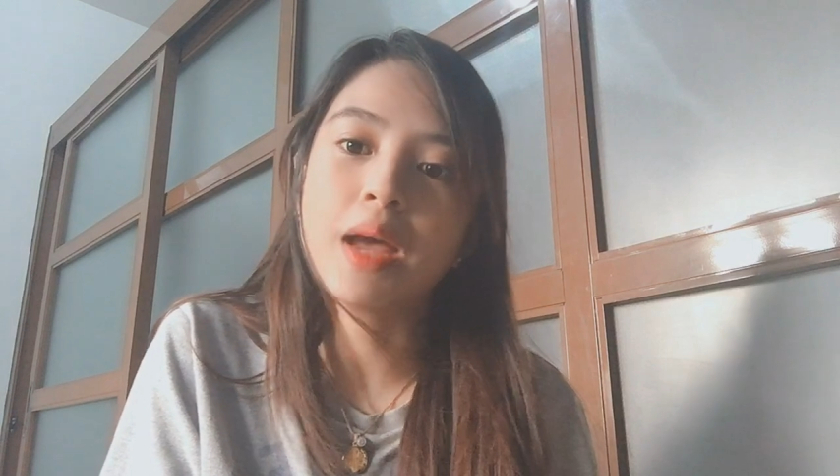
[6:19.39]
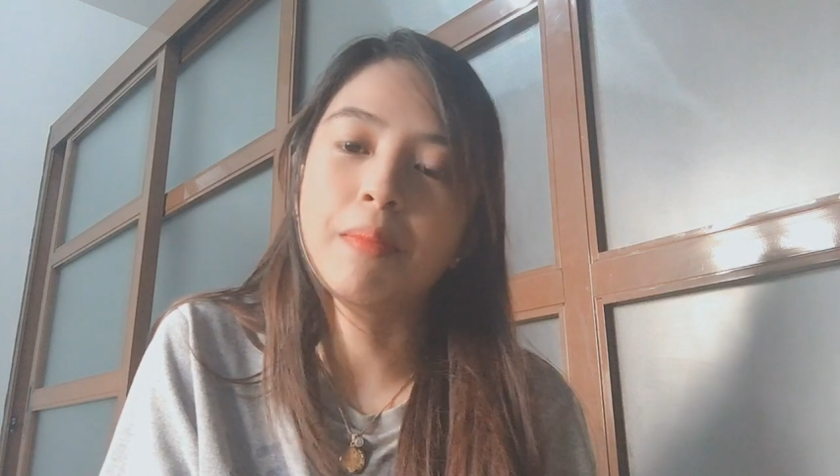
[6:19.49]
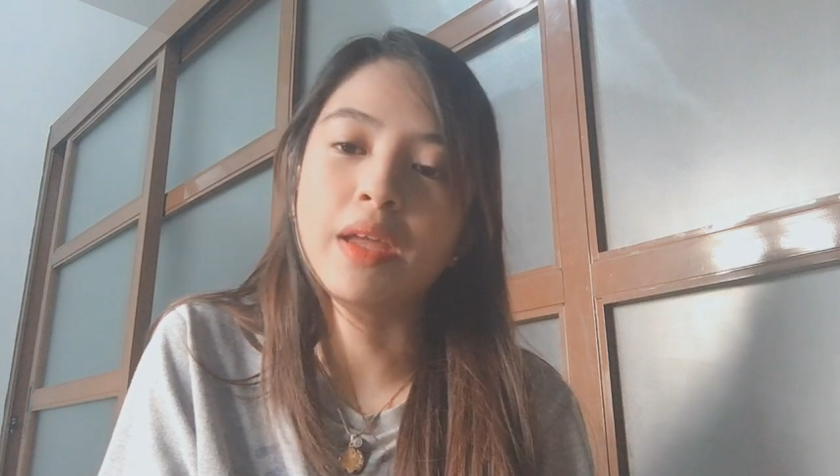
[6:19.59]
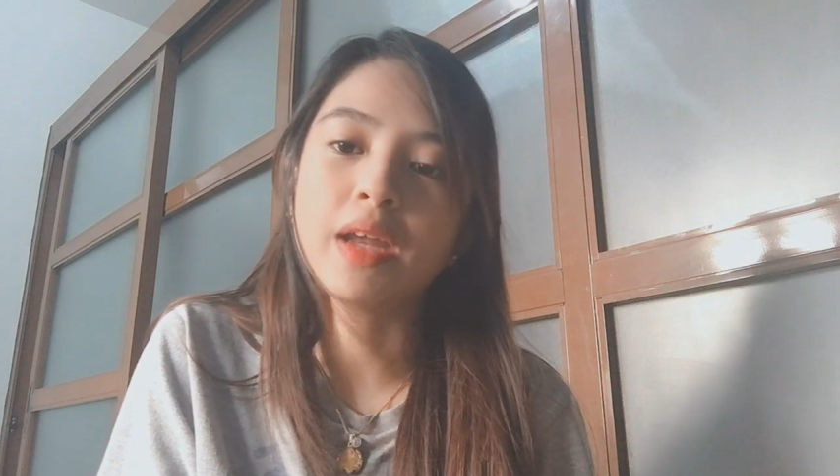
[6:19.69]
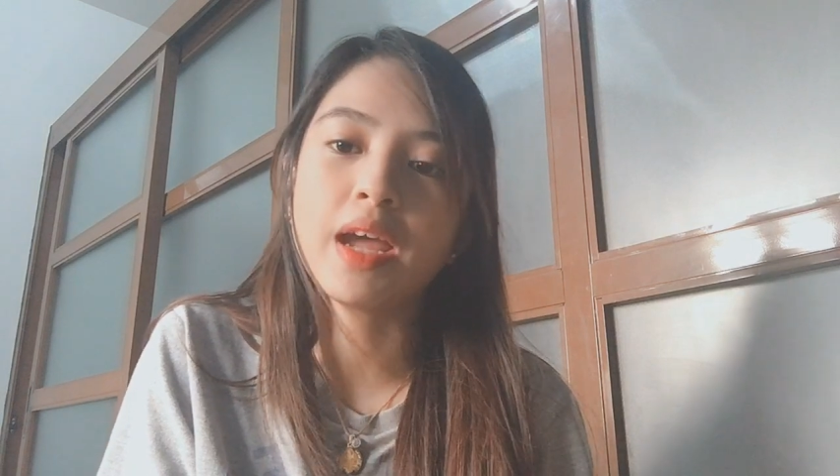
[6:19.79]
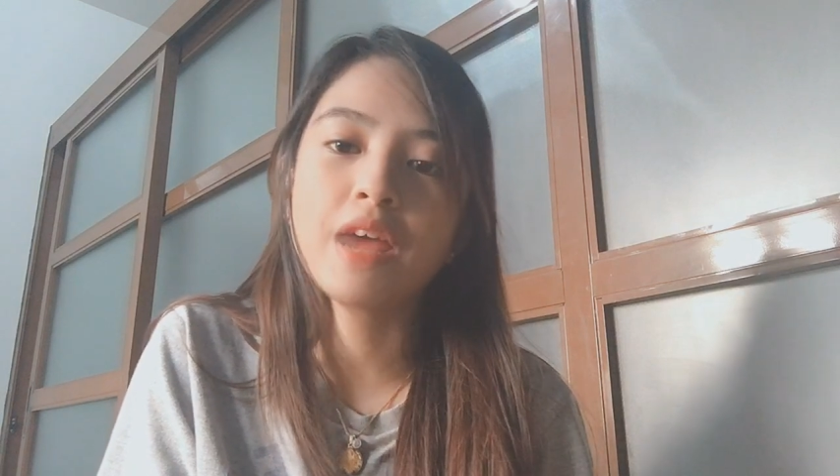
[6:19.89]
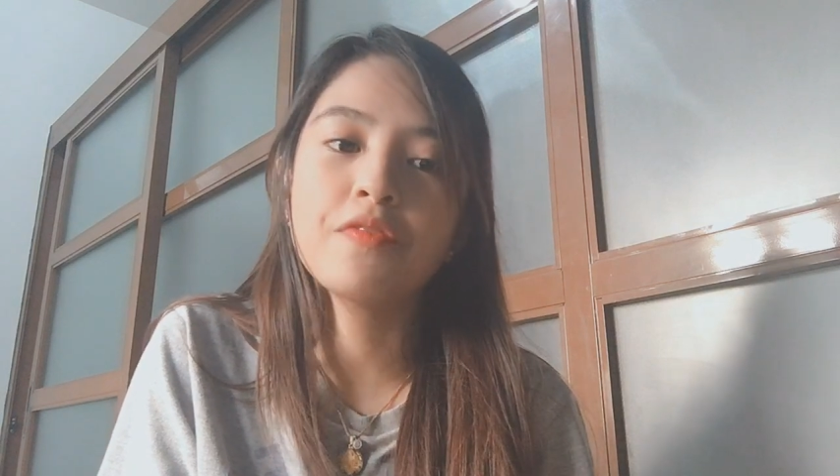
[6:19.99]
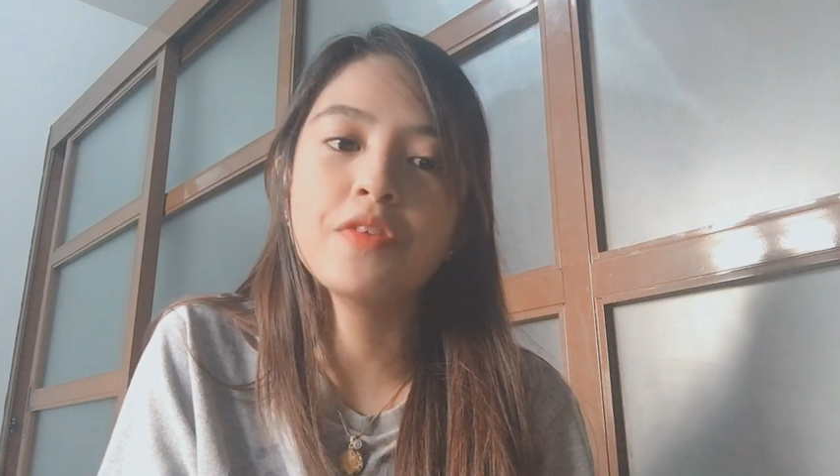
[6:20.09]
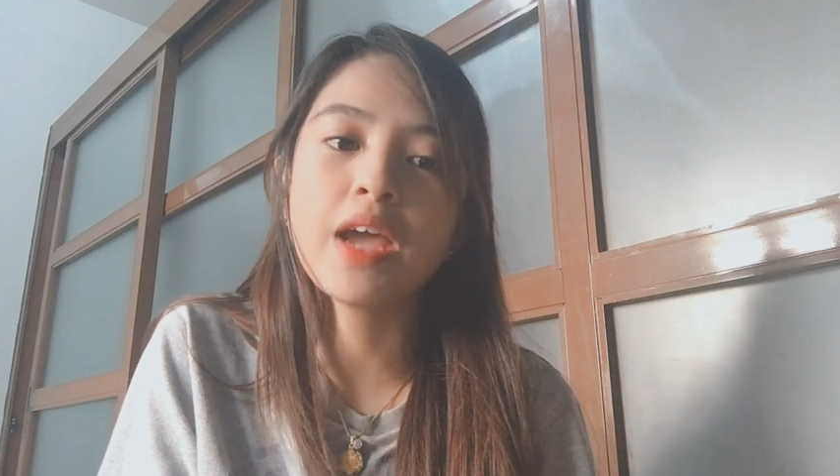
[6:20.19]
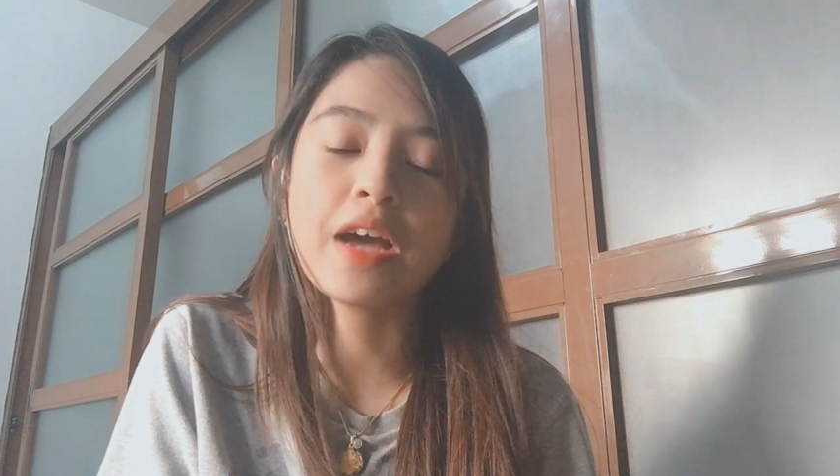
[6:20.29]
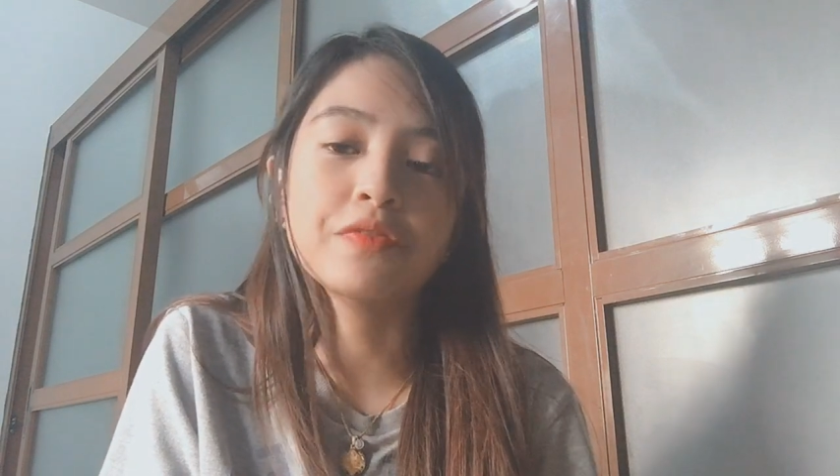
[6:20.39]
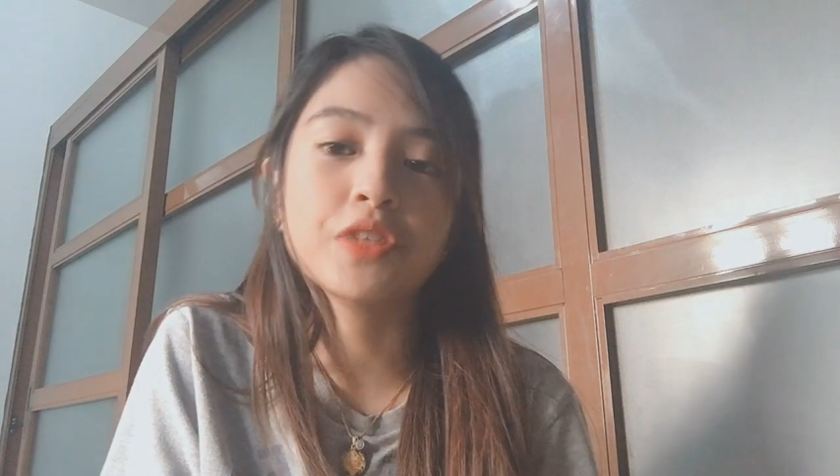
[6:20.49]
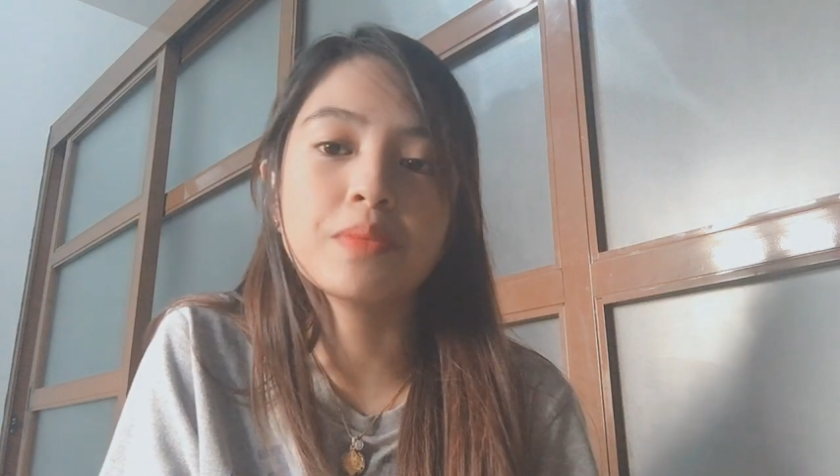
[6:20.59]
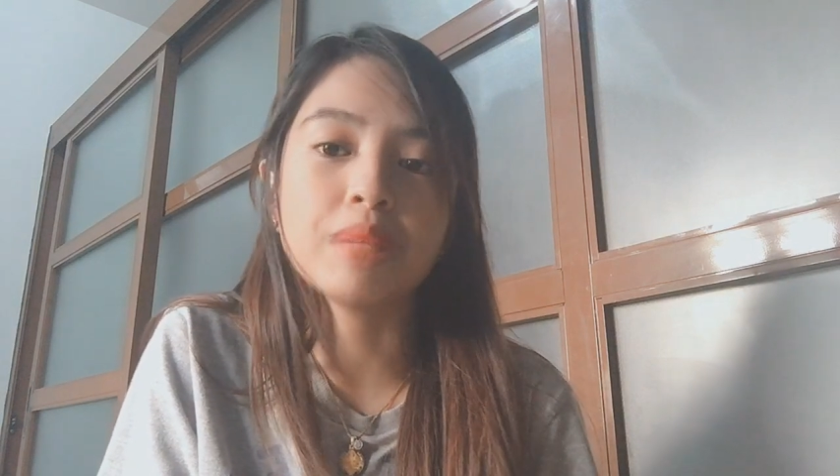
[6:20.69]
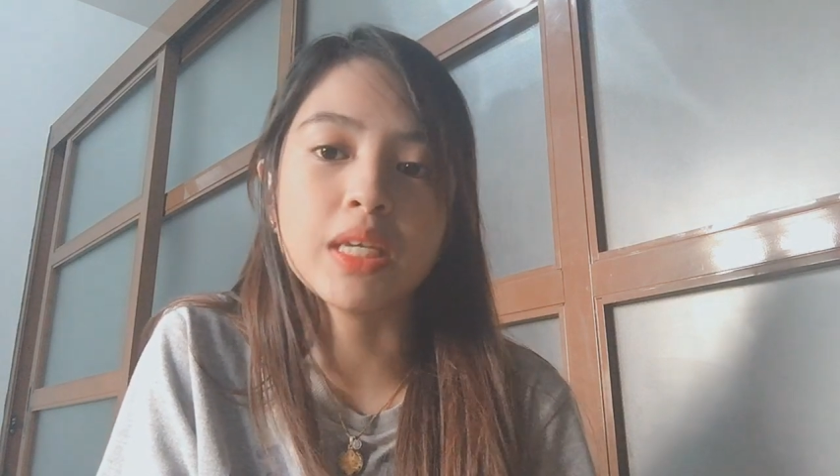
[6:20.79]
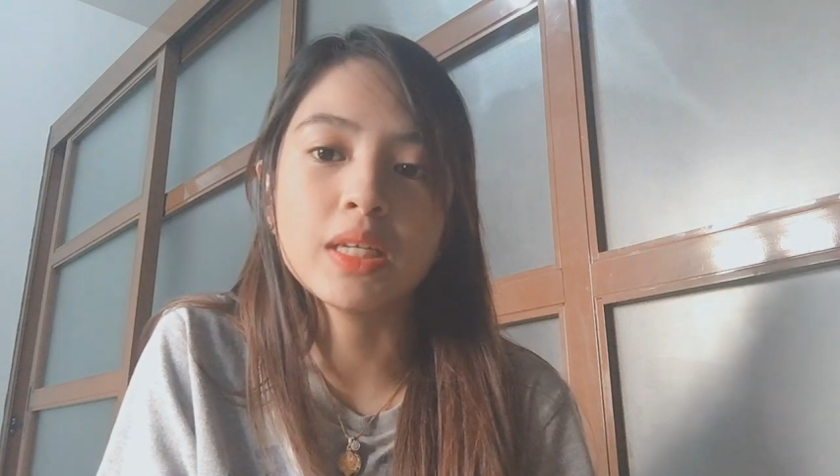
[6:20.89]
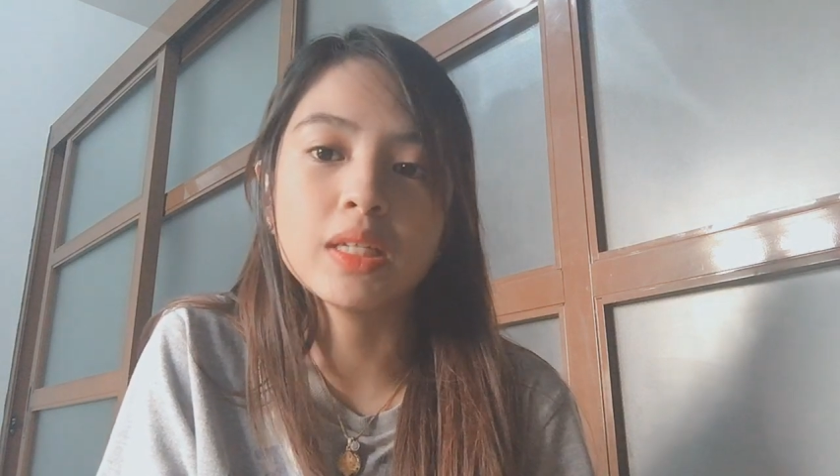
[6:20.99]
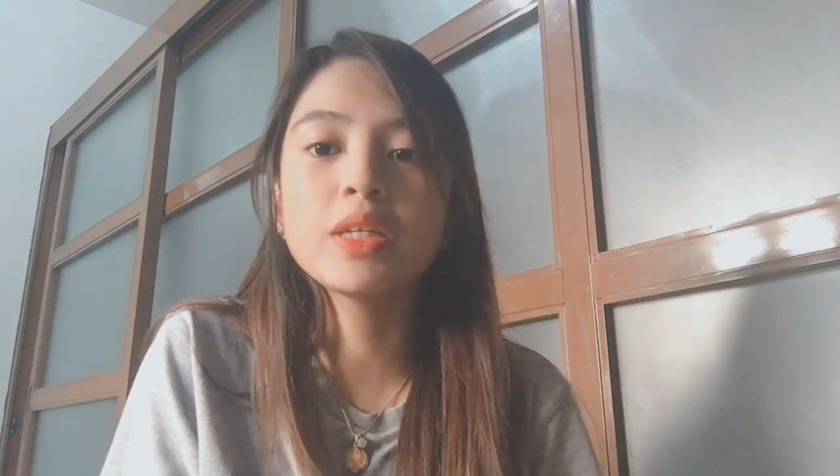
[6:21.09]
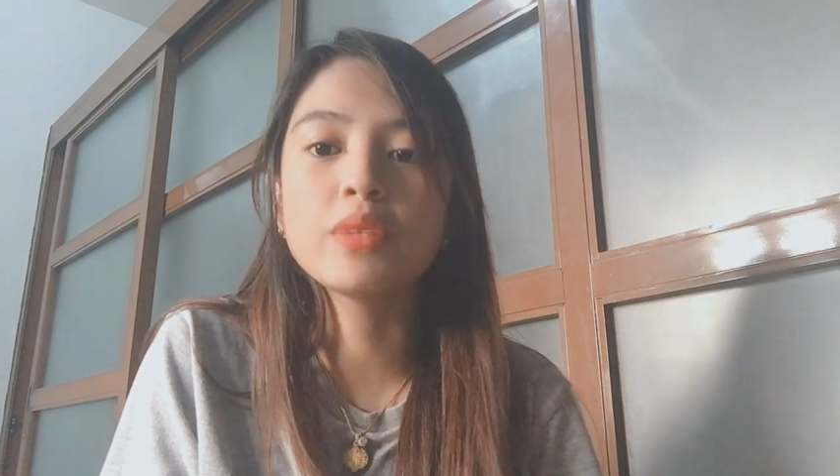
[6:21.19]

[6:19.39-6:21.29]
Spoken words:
namin na every after meal,